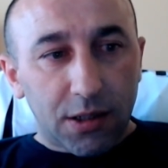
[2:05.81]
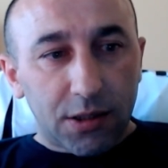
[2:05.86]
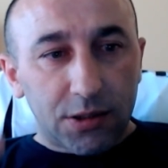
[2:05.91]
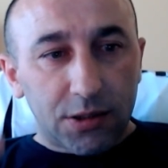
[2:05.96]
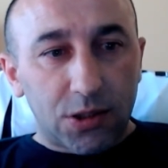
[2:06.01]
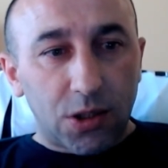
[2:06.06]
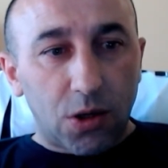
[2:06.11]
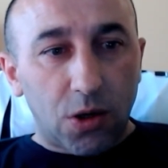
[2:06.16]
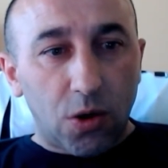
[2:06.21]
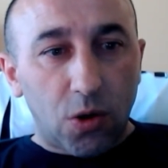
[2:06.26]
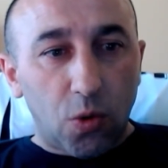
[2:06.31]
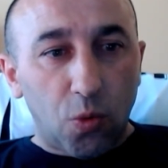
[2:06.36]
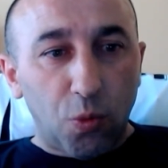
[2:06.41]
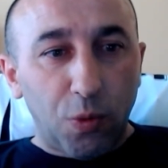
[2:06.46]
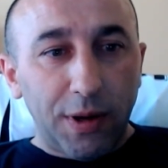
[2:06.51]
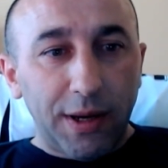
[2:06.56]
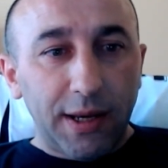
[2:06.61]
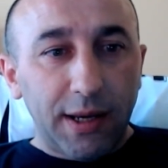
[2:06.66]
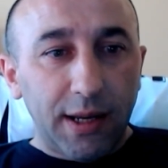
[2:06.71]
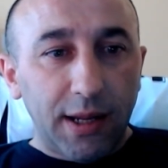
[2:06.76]
So
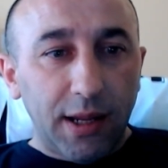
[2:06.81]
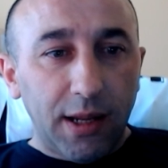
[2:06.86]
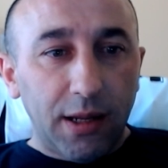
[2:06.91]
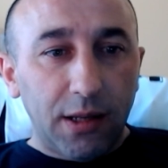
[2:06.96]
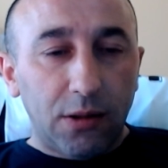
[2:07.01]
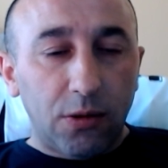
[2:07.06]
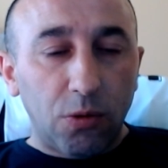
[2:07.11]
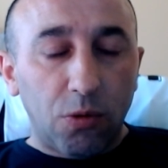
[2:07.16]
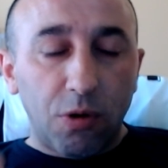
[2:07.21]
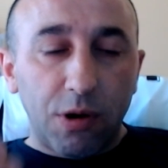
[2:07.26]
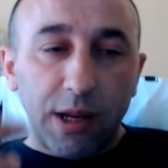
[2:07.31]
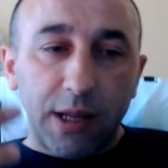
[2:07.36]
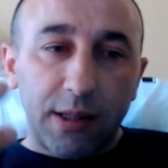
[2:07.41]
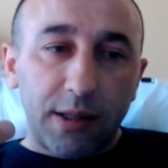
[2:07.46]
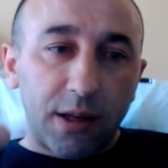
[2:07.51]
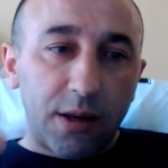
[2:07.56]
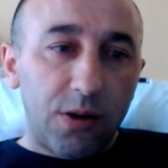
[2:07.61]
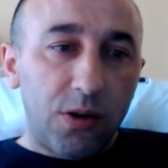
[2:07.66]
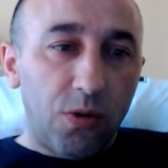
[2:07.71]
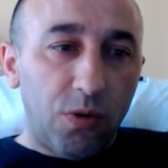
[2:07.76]
we need to create
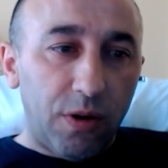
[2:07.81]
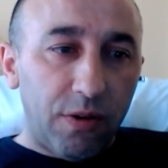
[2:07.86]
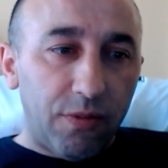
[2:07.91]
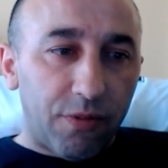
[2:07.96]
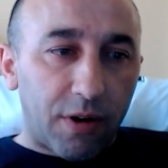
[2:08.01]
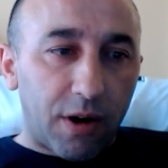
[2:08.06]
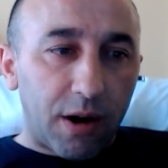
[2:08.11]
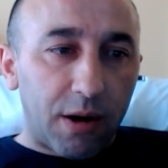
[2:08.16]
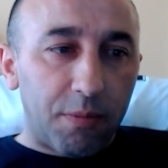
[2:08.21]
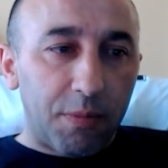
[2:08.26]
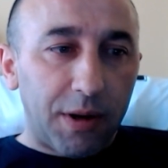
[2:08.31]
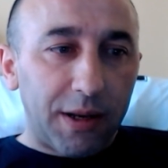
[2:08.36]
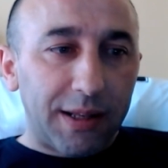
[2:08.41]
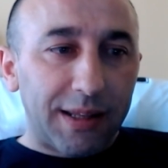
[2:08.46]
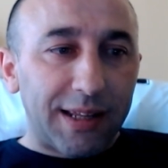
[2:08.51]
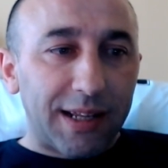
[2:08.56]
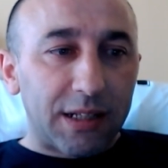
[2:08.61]
a new environment.